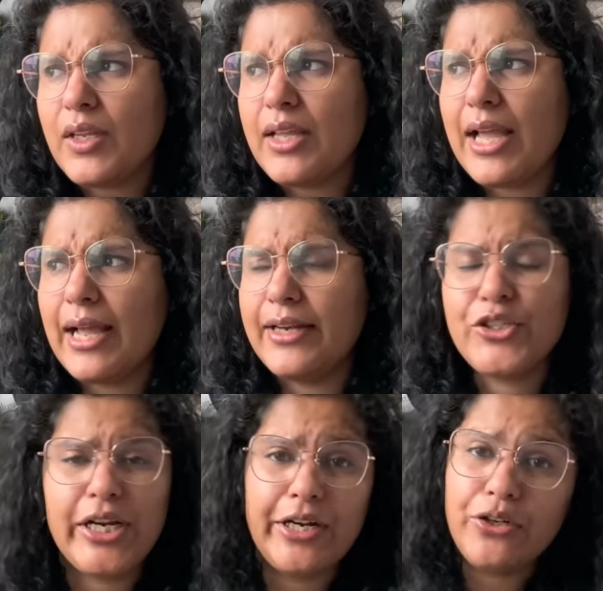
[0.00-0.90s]
and
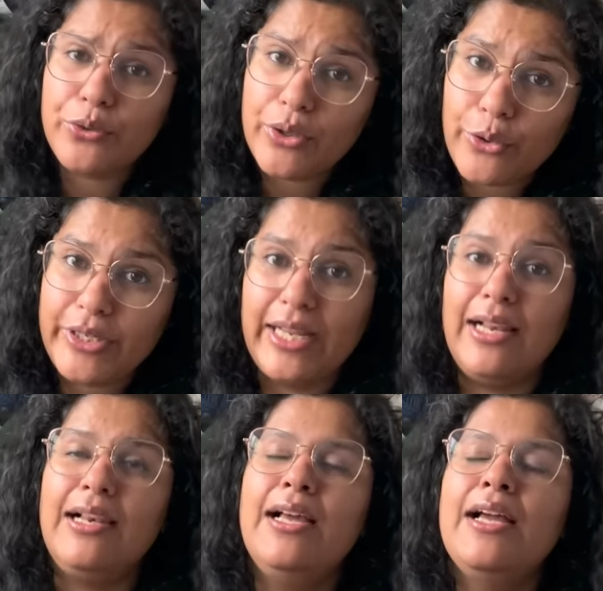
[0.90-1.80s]
checked into the
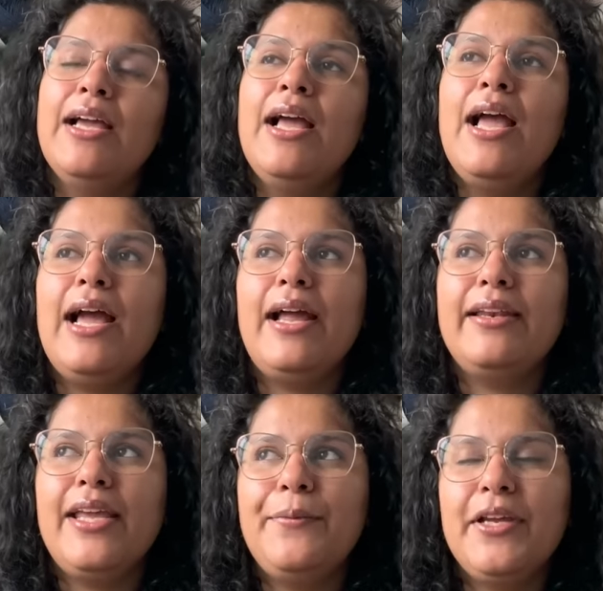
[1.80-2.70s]
hotel,
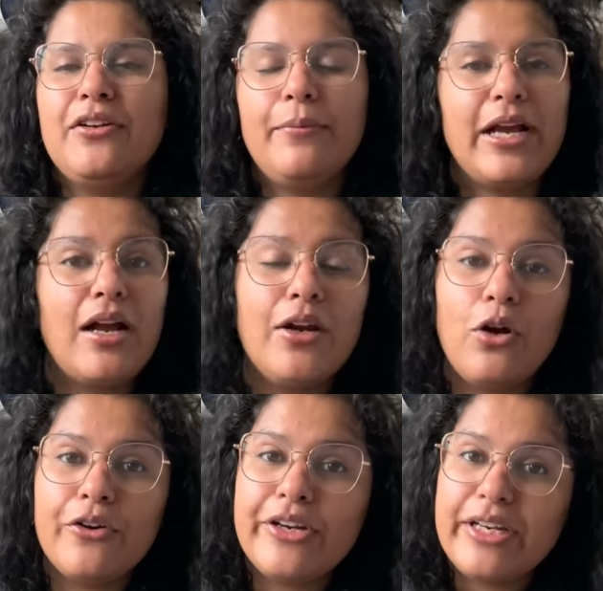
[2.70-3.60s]
and Amy and Rebecca had
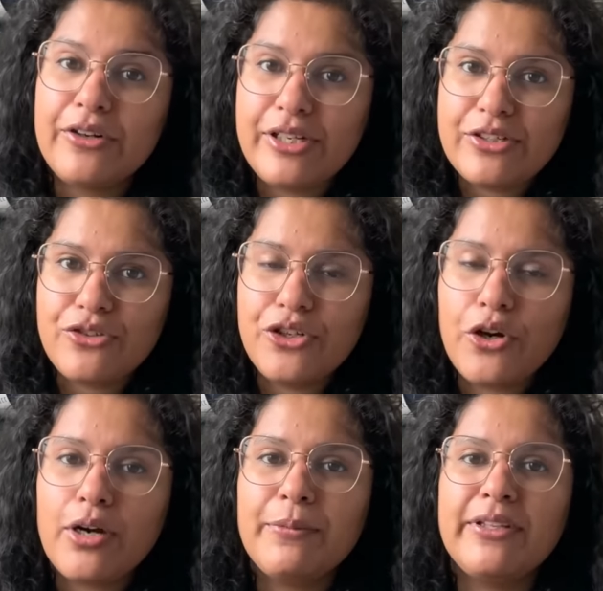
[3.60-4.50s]
already reached New
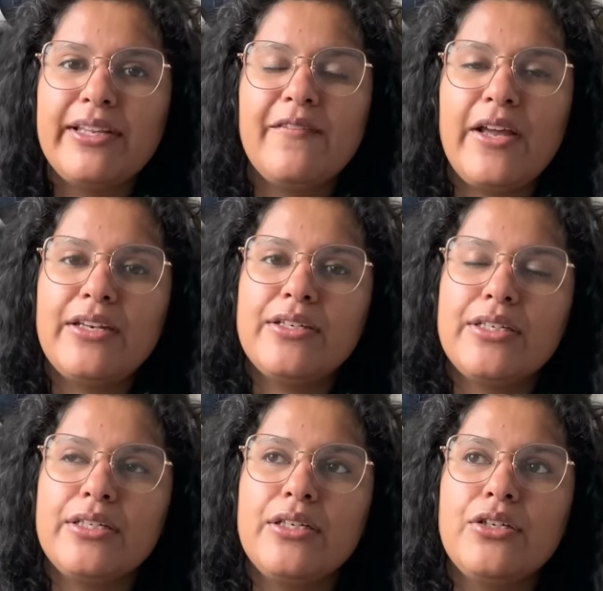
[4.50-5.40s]
York, but they
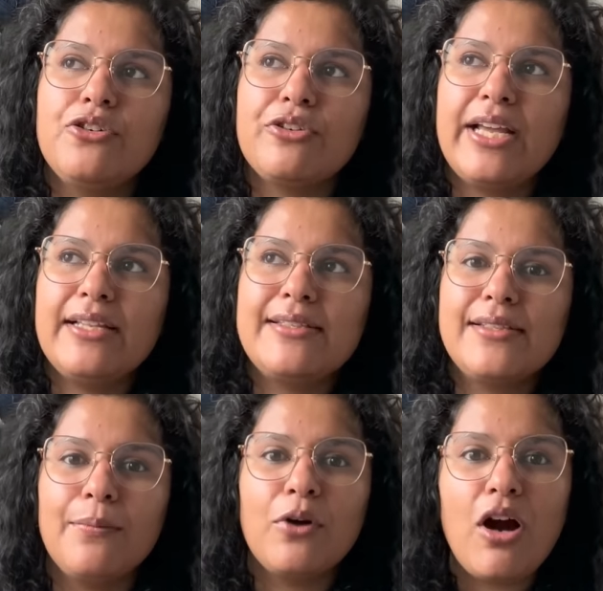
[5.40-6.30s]
went in to get
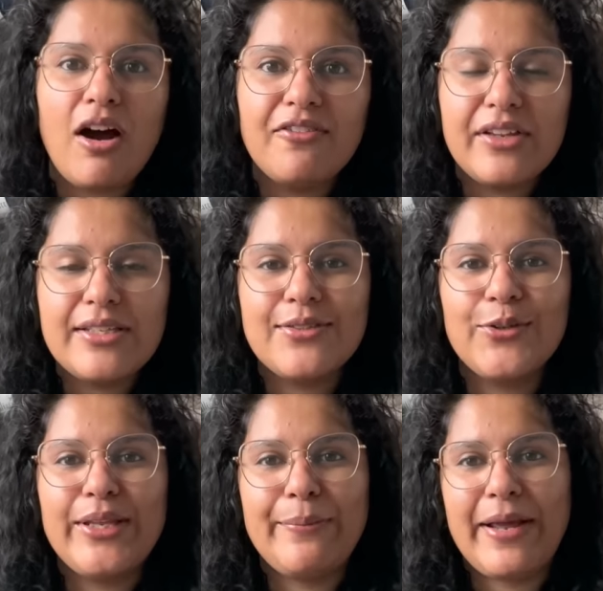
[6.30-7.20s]
some coffee,
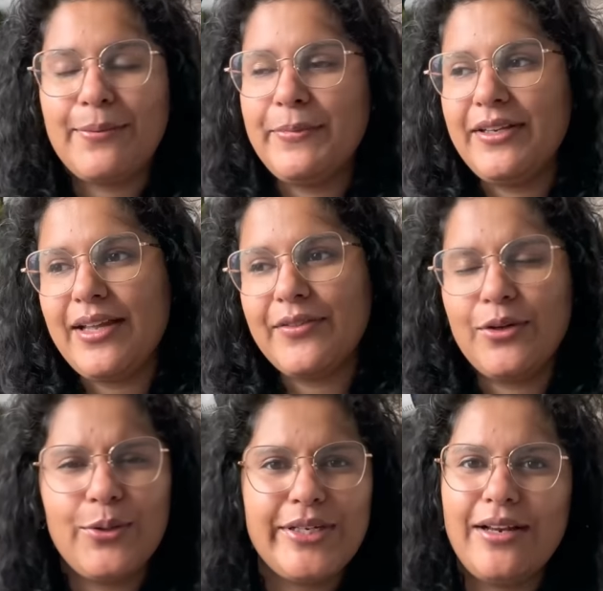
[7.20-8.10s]
so they met me at
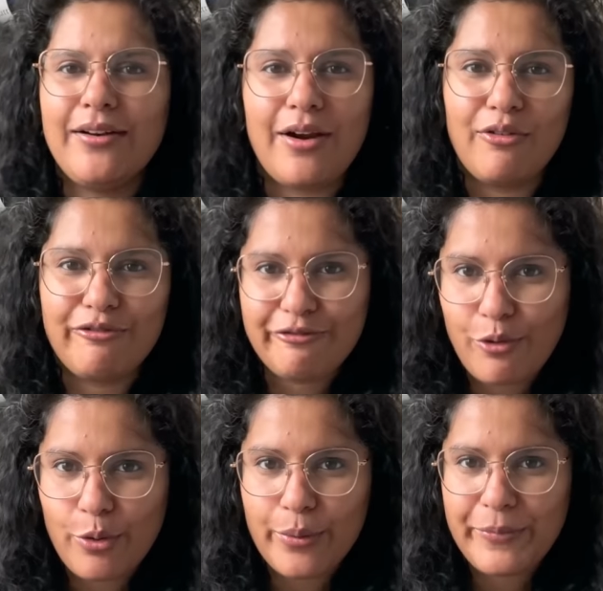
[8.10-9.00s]
the hotel around
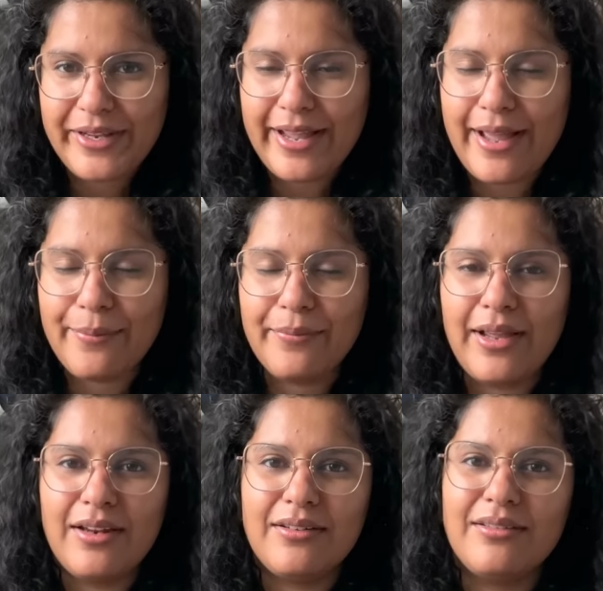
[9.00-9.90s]
4 p.m.
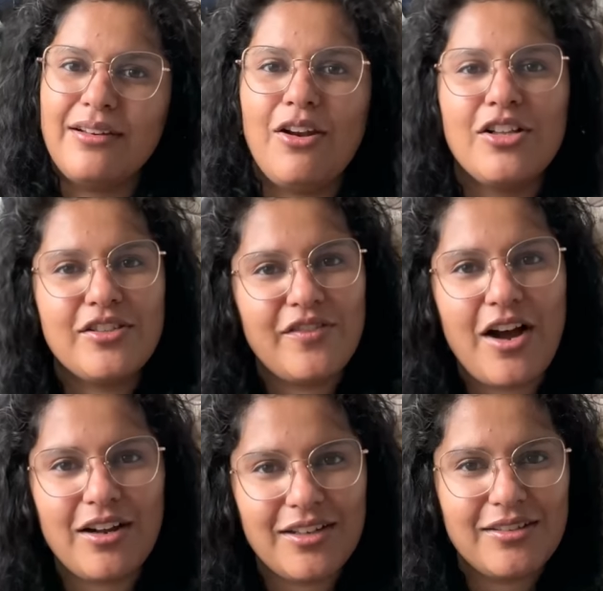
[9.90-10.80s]
and lots of
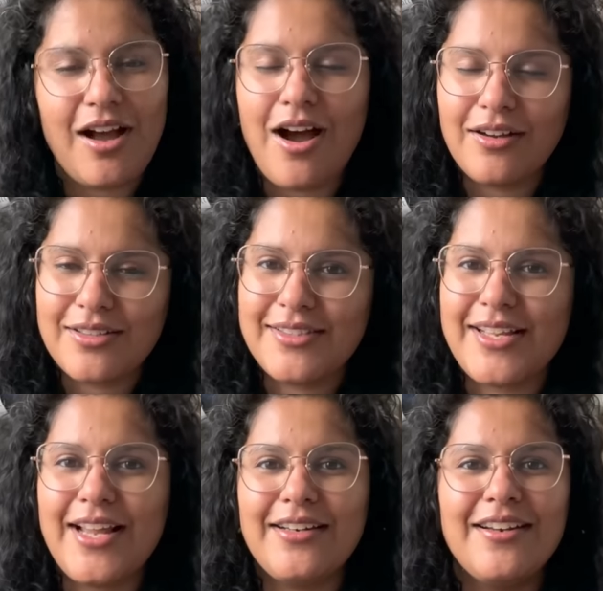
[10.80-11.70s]
hugs
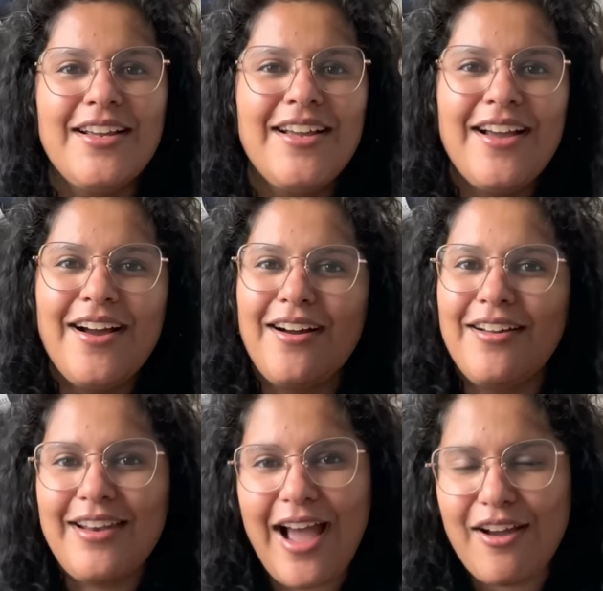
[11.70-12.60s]
and
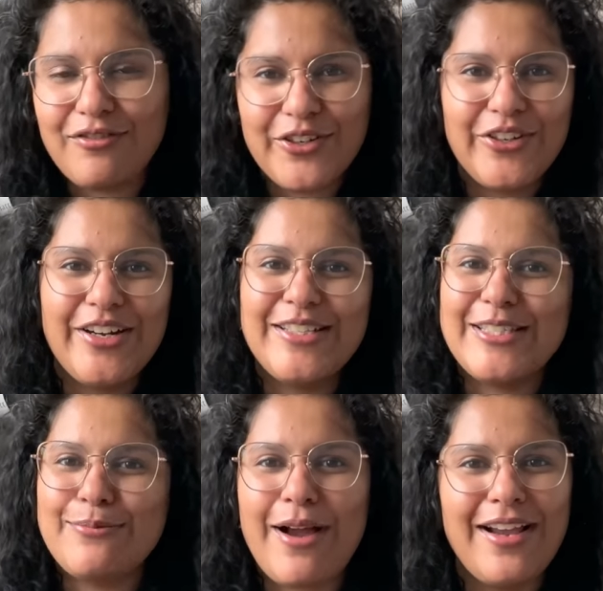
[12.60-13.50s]
laughter
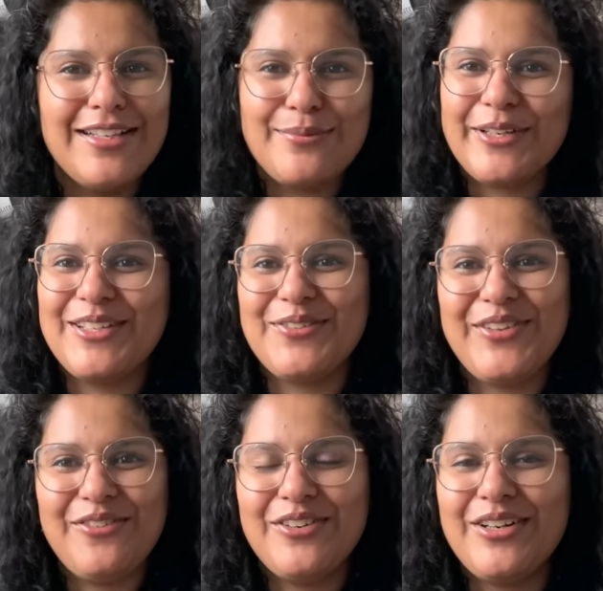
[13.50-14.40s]
and smiles, because
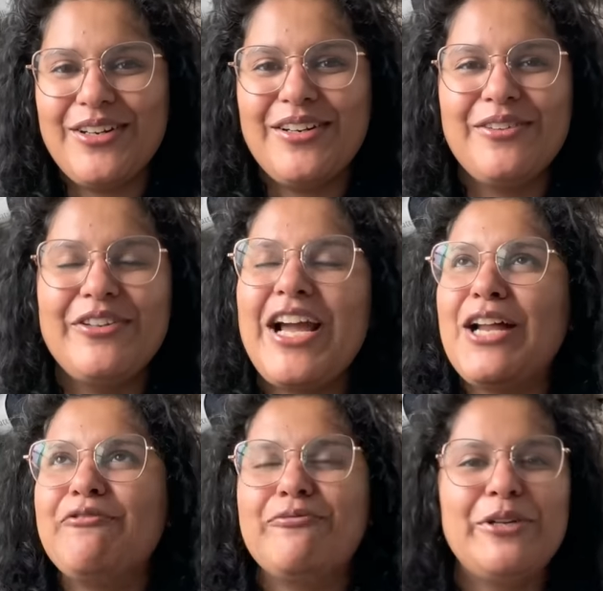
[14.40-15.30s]
we
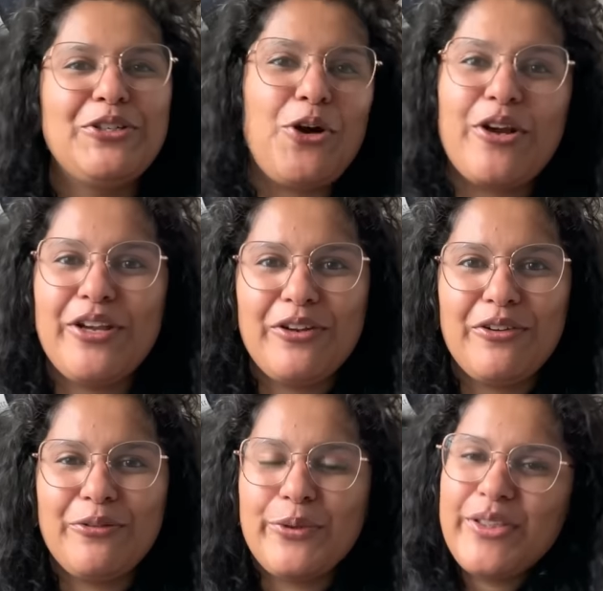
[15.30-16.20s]
have been
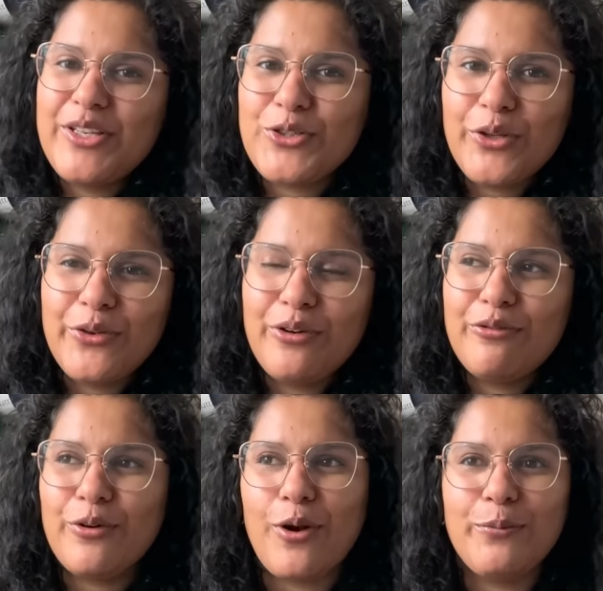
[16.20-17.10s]
talking with each other
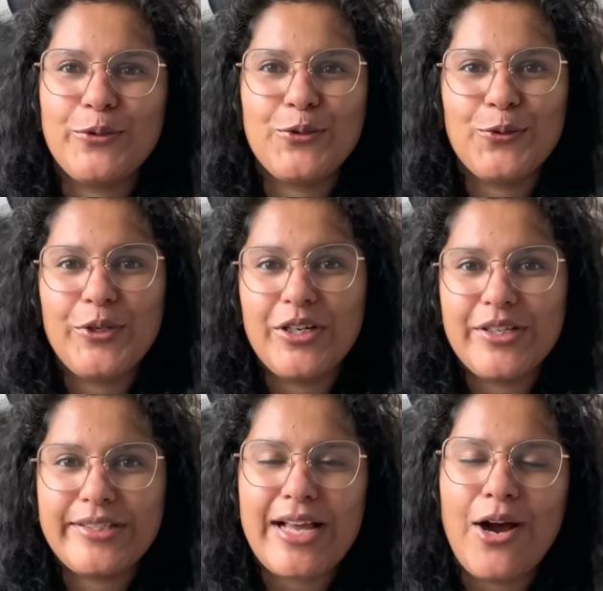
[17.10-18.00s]
for almost 2
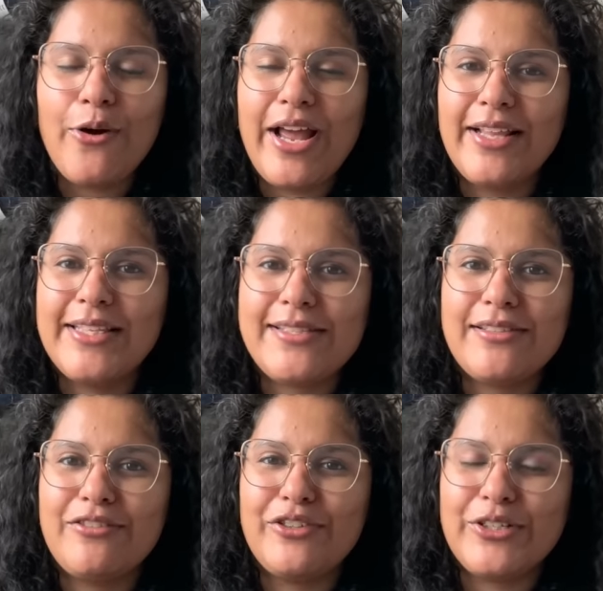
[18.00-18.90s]
years now, and this
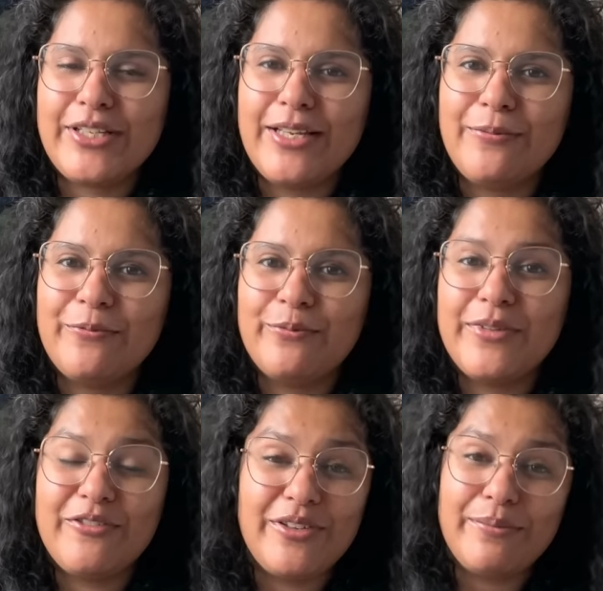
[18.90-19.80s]
is the first time
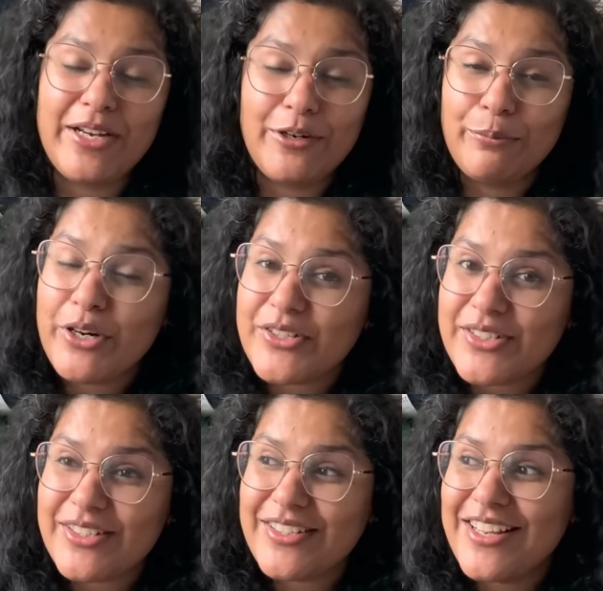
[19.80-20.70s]
we met in
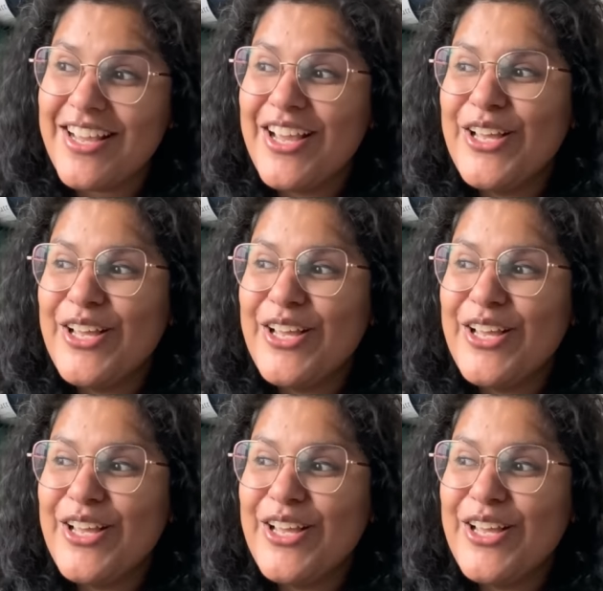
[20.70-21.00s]
person.